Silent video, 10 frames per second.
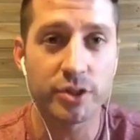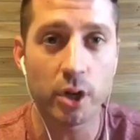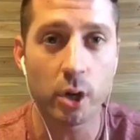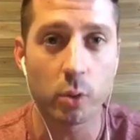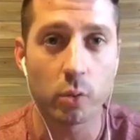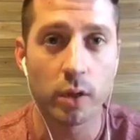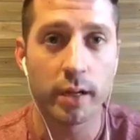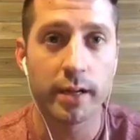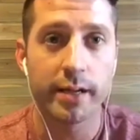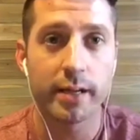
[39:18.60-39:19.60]
So,
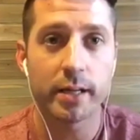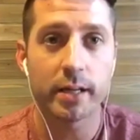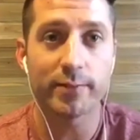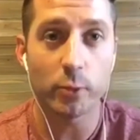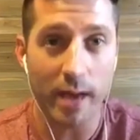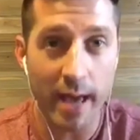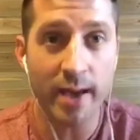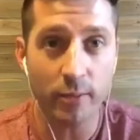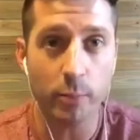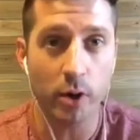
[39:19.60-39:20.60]
if you
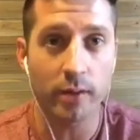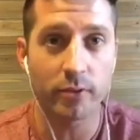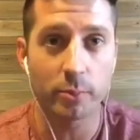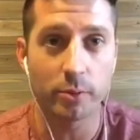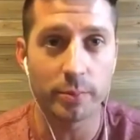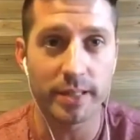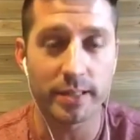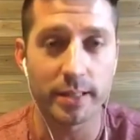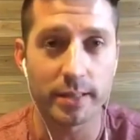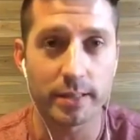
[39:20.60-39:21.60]
have a profitable
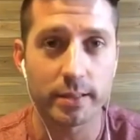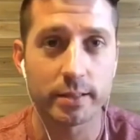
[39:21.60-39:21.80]
business,